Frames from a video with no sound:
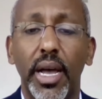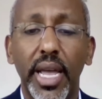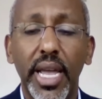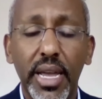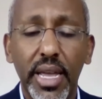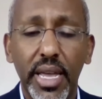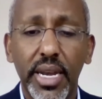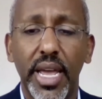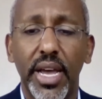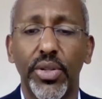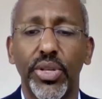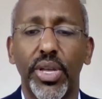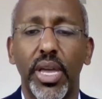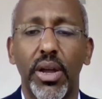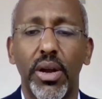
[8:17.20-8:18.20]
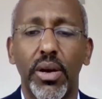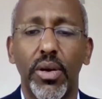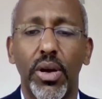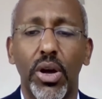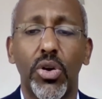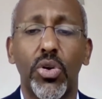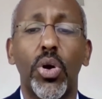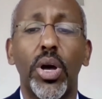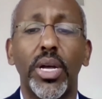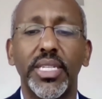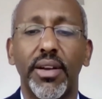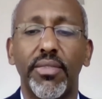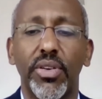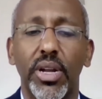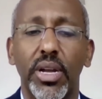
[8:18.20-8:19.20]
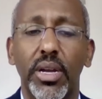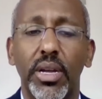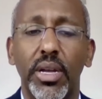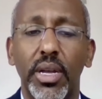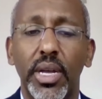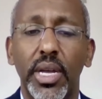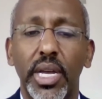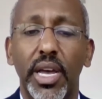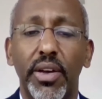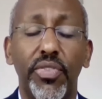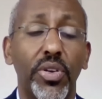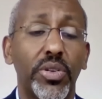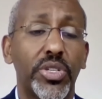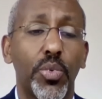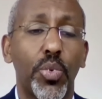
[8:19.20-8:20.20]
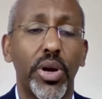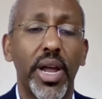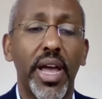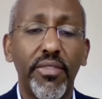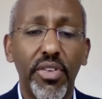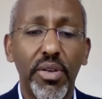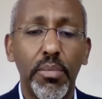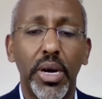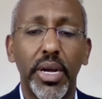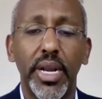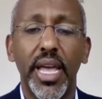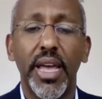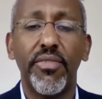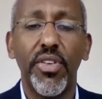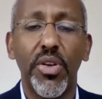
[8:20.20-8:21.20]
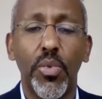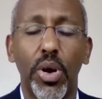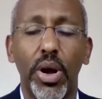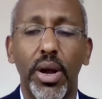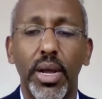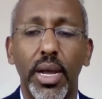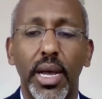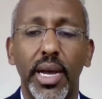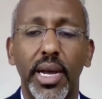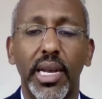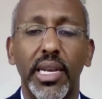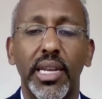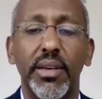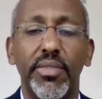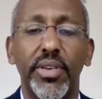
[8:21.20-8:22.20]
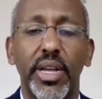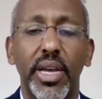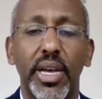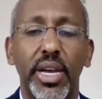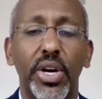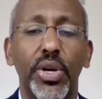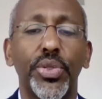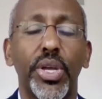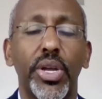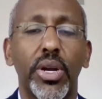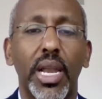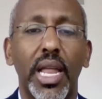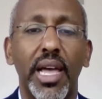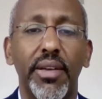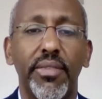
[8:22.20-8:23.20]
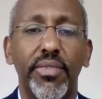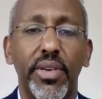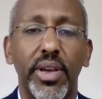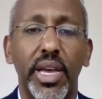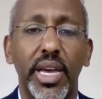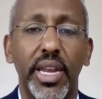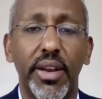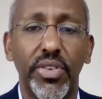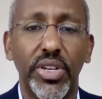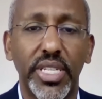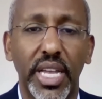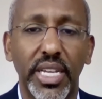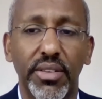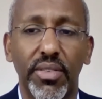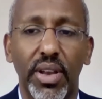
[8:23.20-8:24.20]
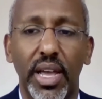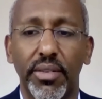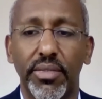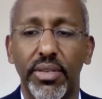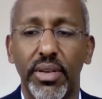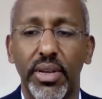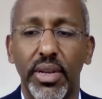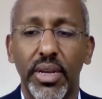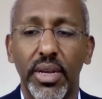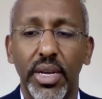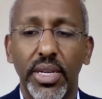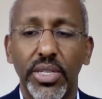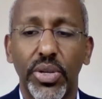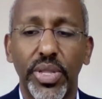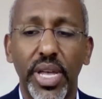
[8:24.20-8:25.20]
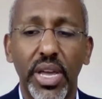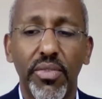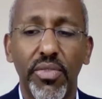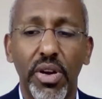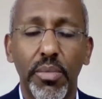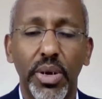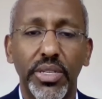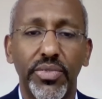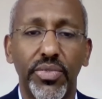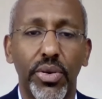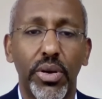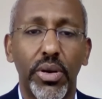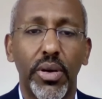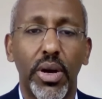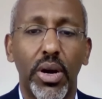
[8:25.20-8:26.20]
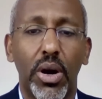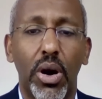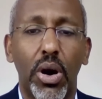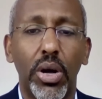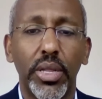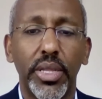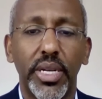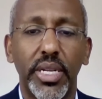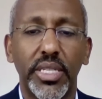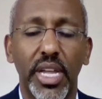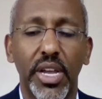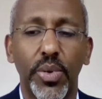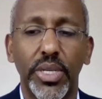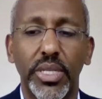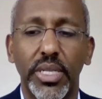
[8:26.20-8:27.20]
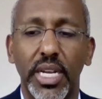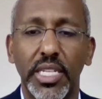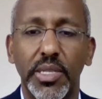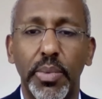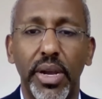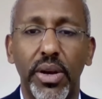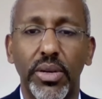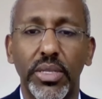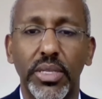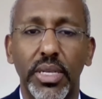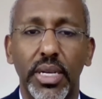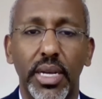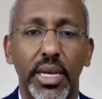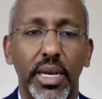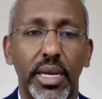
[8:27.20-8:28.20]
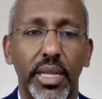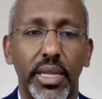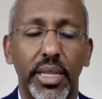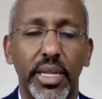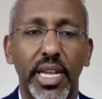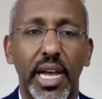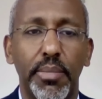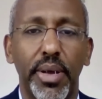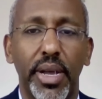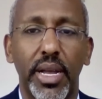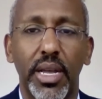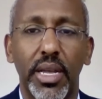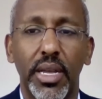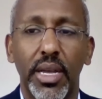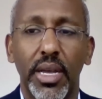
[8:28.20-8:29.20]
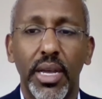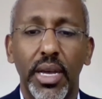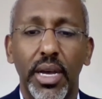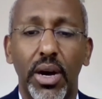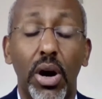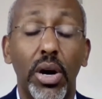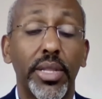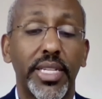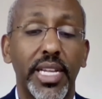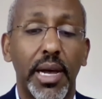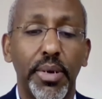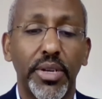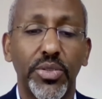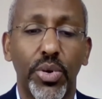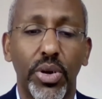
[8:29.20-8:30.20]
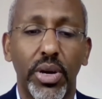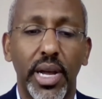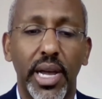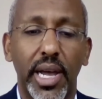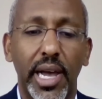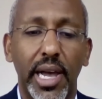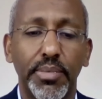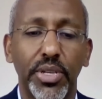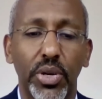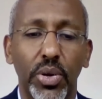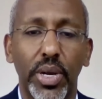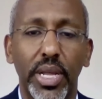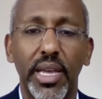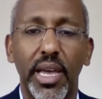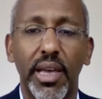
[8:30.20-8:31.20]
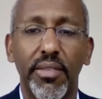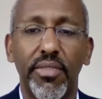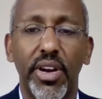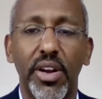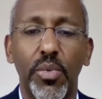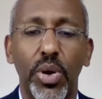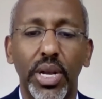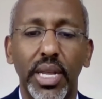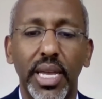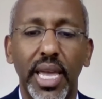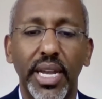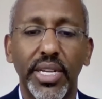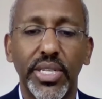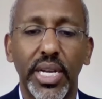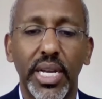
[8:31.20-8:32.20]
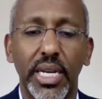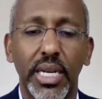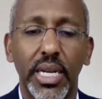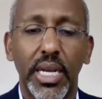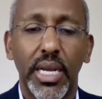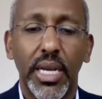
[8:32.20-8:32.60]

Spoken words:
in healthcare across Africa, a future where everybody, everywhere, can live a healthier life at every stage of life. So thank you very much for all the distinguished speakers. All the topics were absolutely very well engaging, and